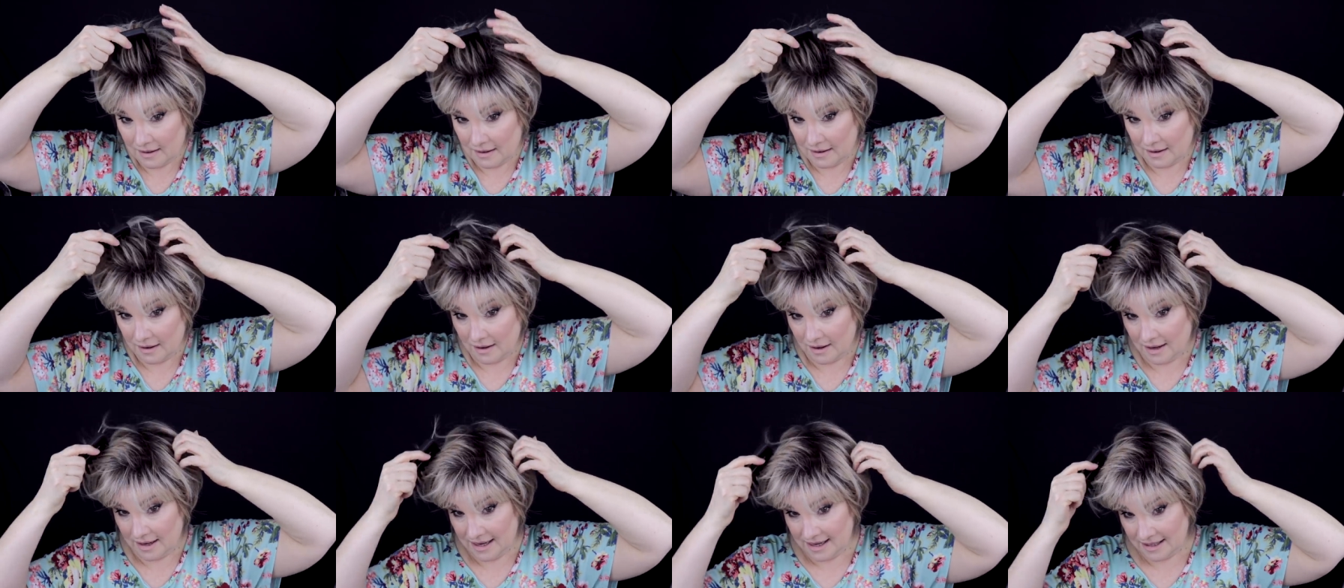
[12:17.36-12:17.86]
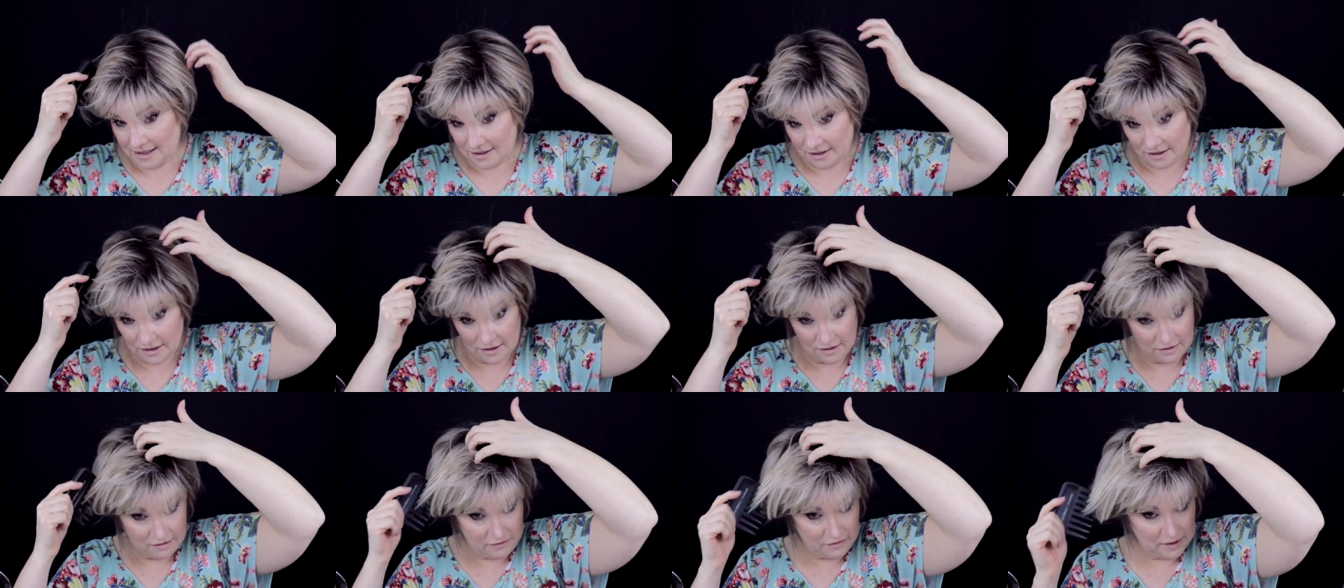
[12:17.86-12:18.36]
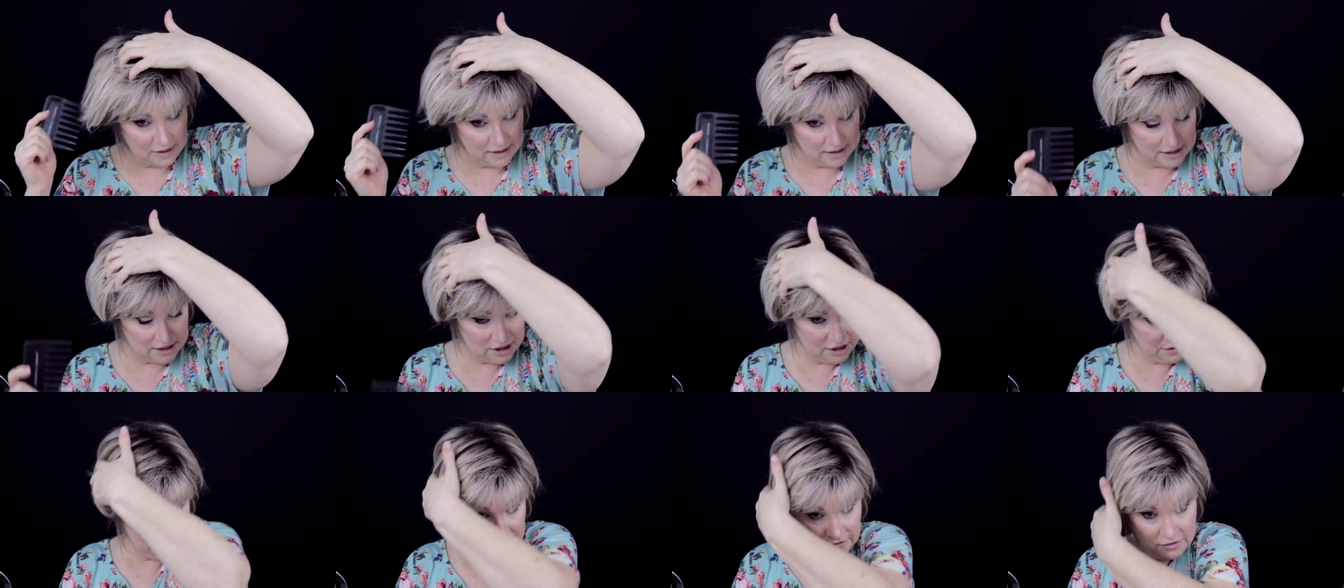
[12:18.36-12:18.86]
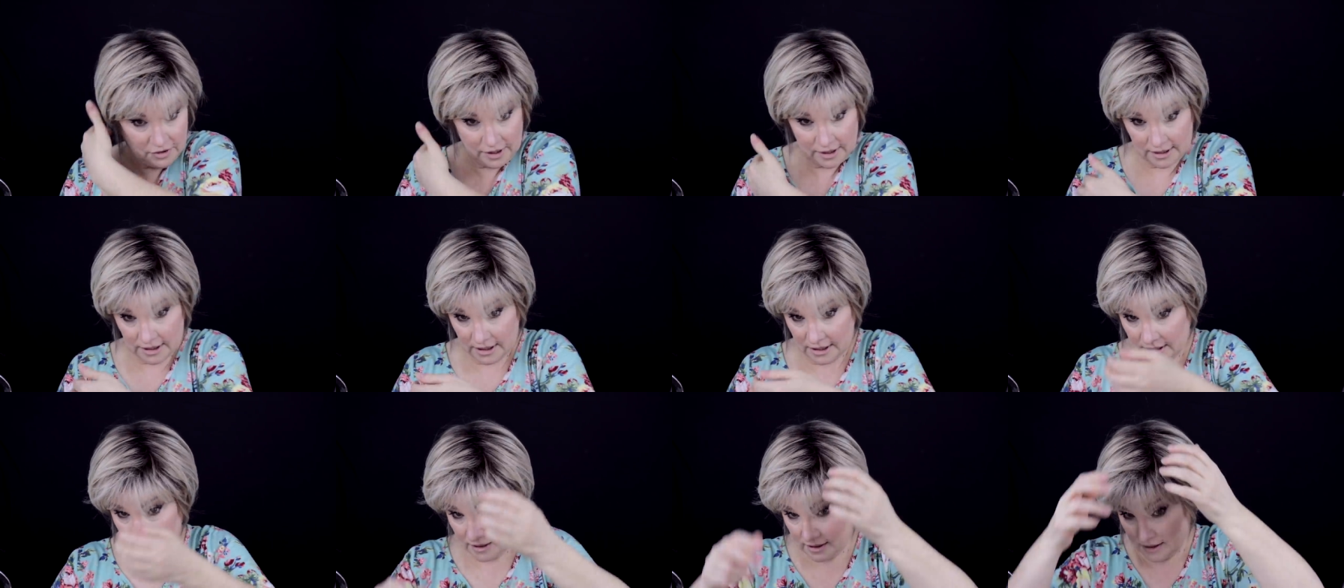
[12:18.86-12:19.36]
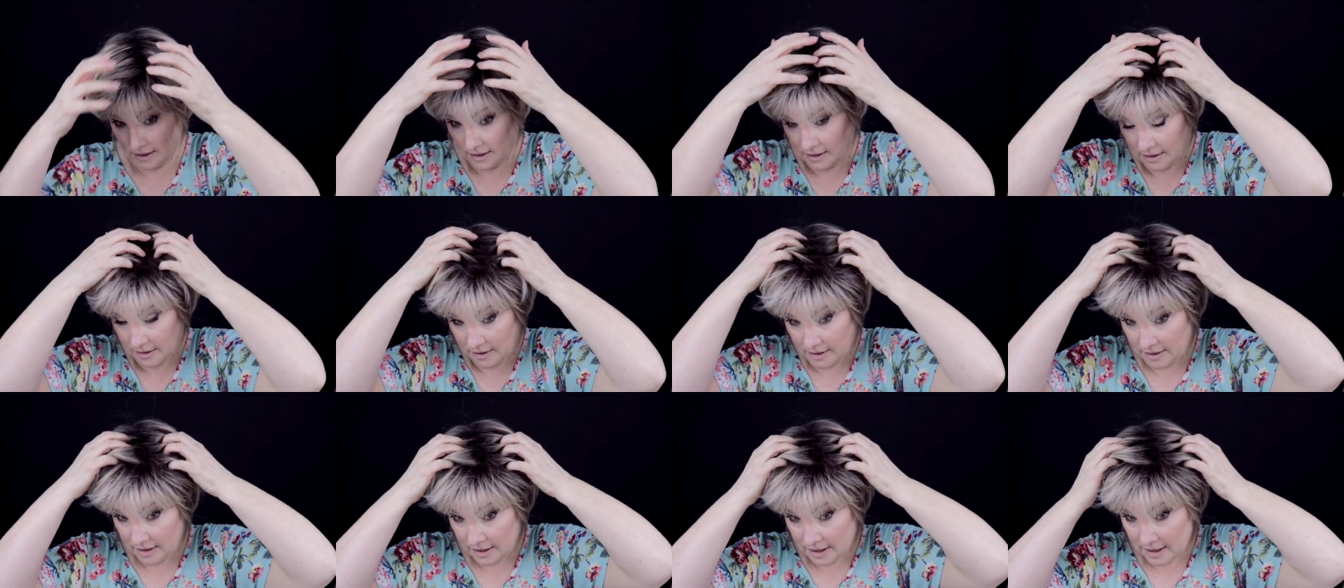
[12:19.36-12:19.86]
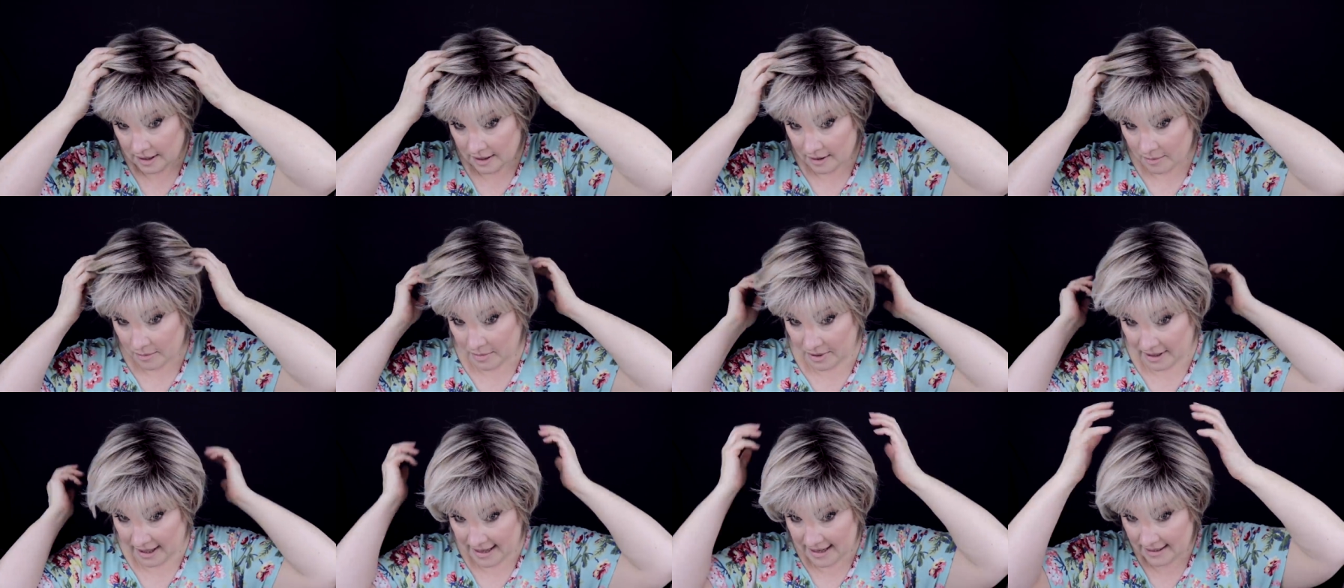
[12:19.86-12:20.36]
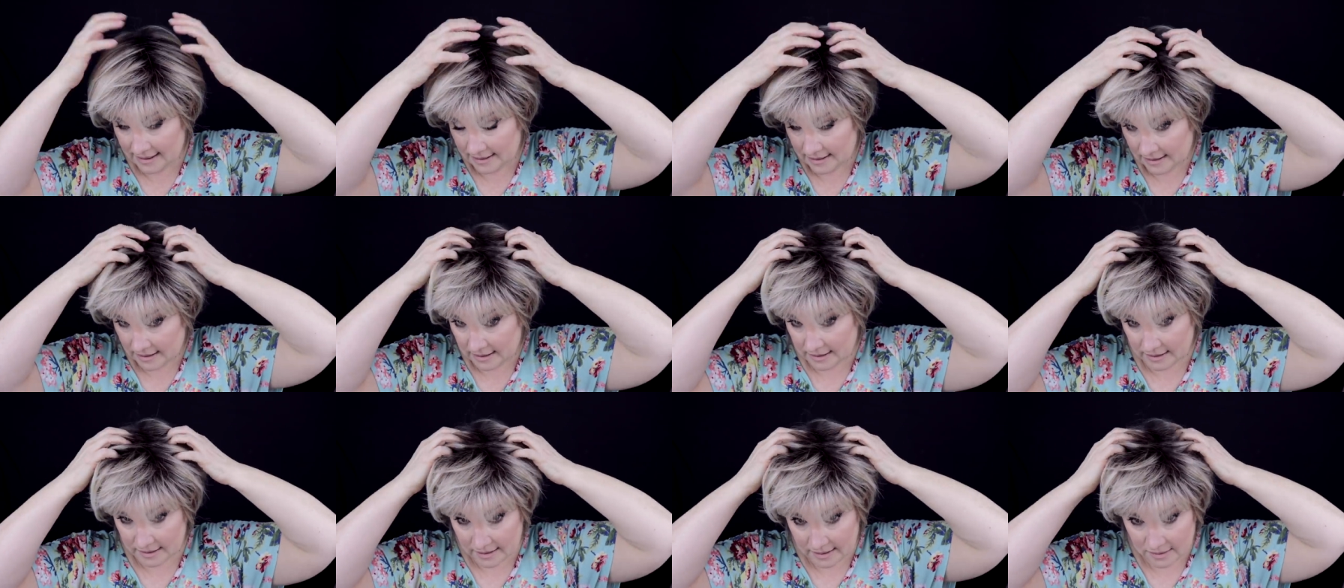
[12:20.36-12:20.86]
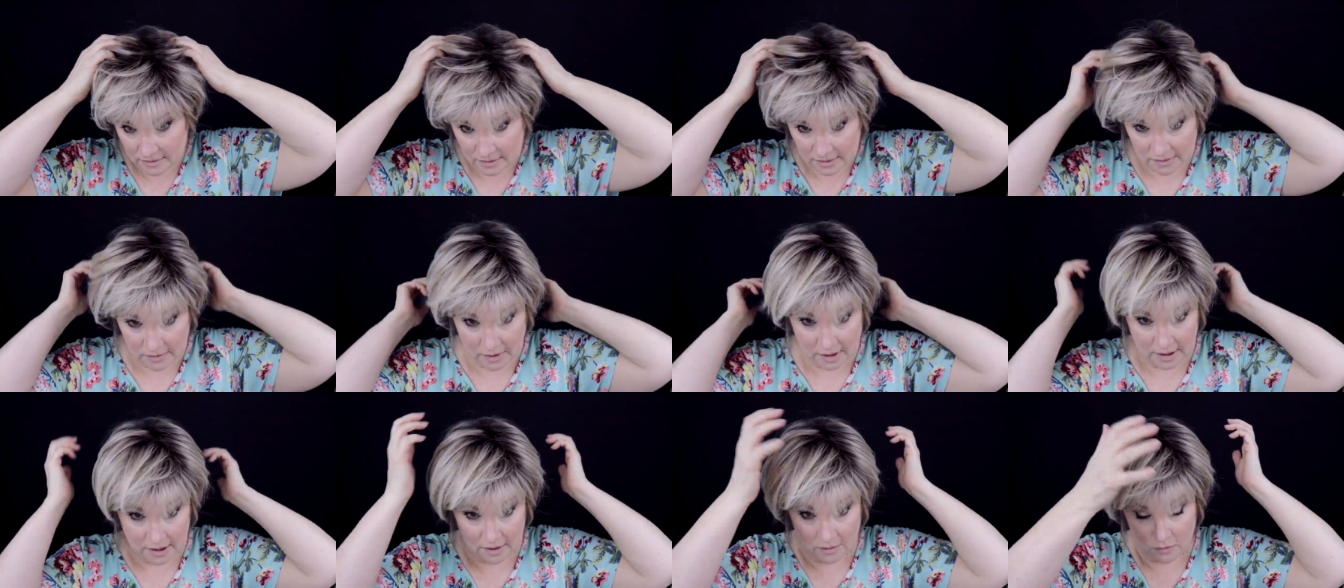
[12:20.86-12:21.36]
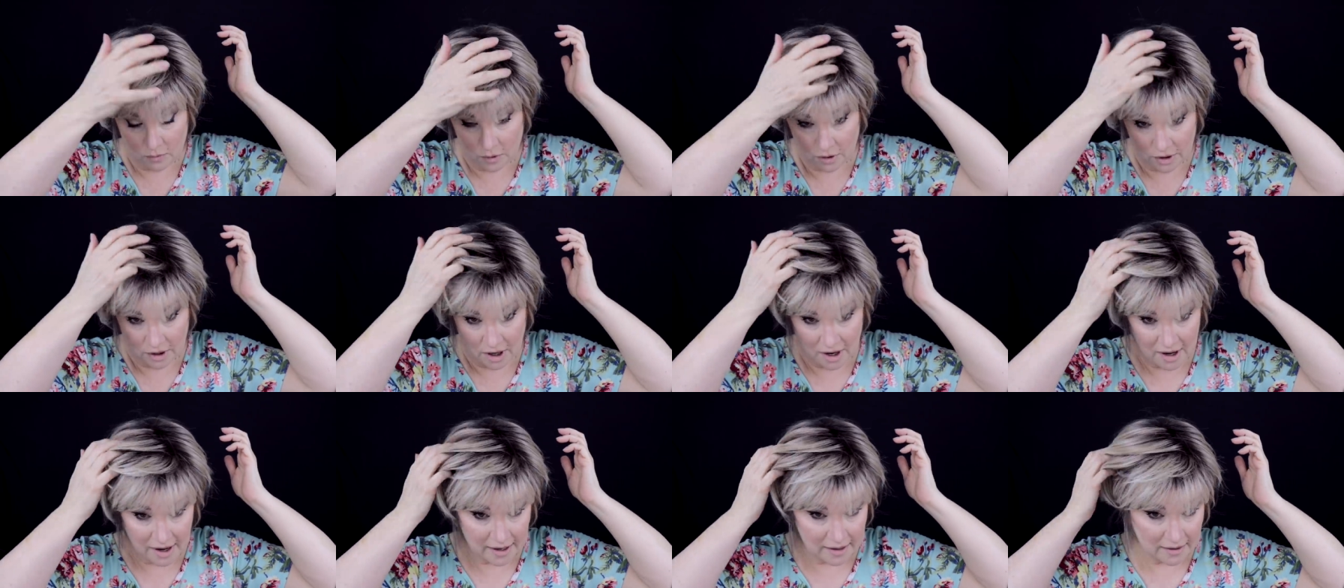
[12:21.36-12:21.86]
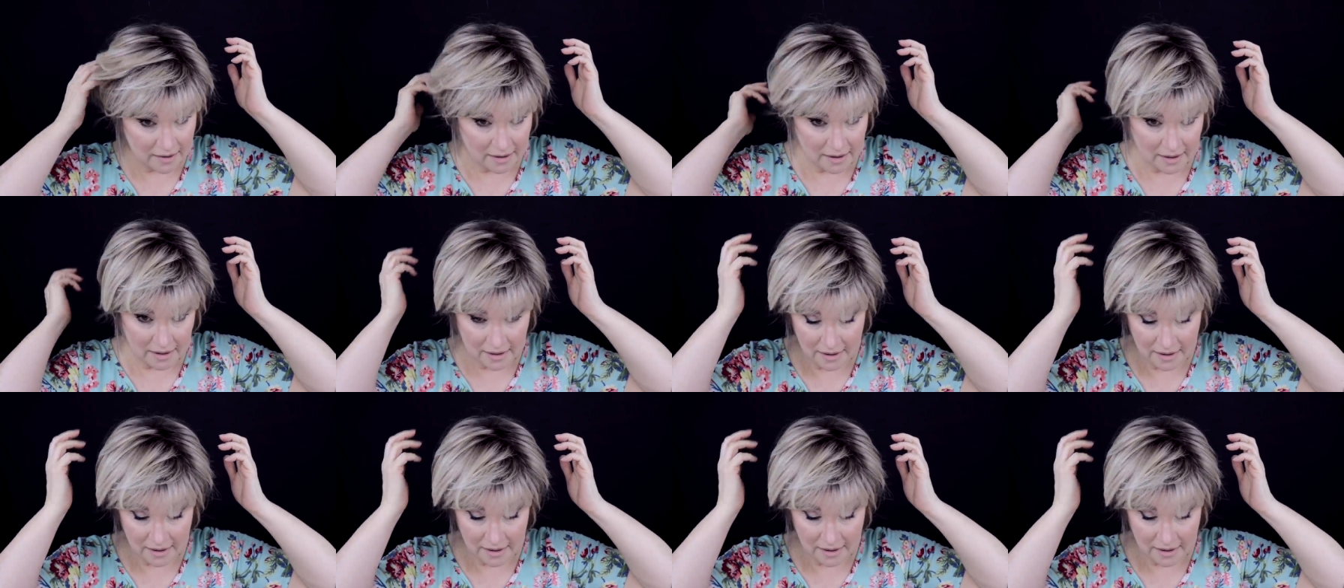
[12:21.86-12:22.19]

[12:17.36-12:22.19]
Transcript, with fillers: kind of in different places. Uh, we're not,